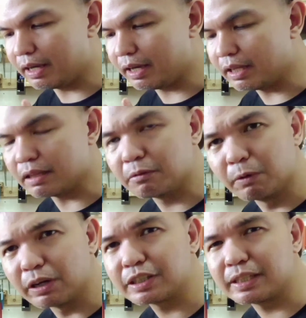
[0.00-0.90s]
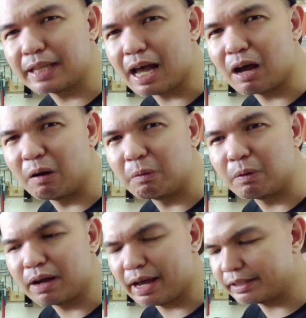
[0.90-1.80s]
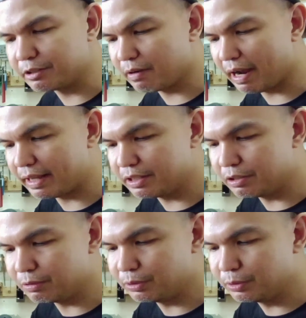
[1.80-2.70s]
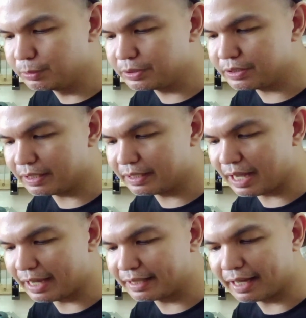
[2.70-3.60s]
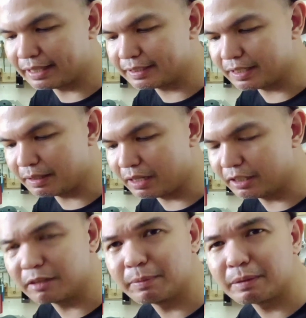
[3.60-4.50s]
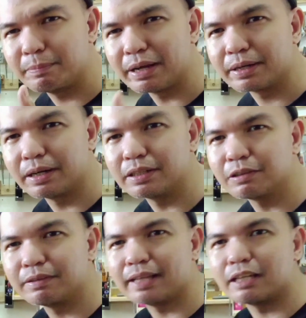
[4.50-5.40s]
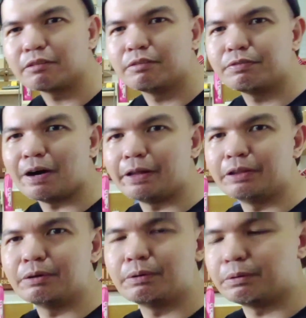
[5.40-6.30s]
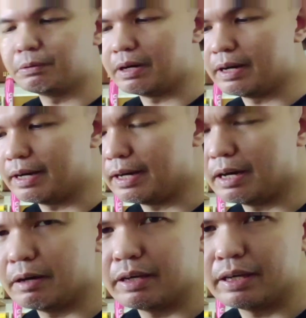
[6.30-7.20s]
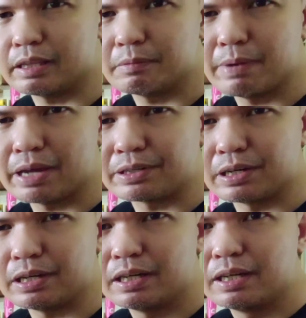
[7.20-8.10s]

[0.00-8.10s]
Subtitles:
it works now. I tried to use a guide that is a little bit bigger so that it would follow it better.